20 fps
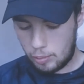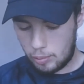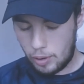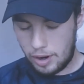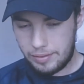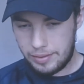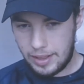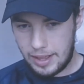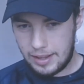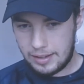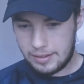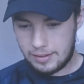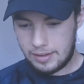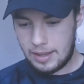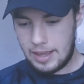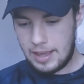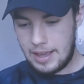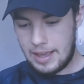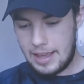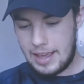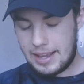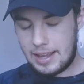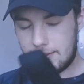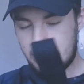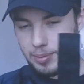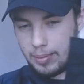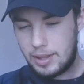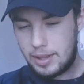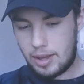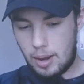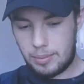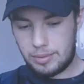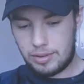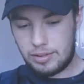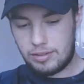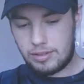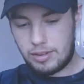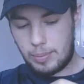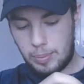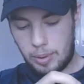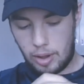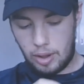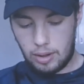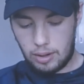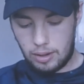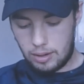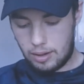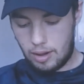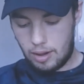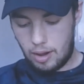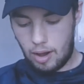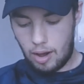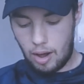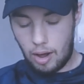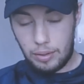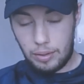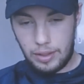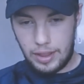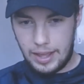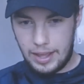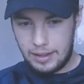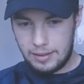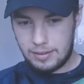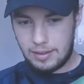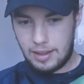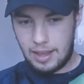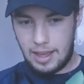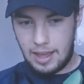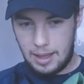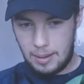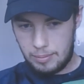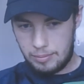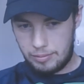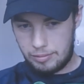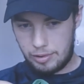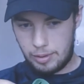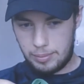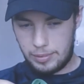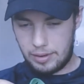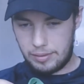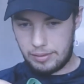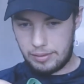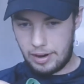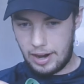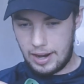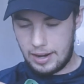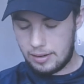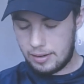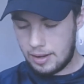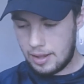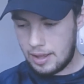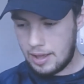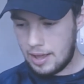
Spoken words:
With this, it gives me the option to pull on this from the other end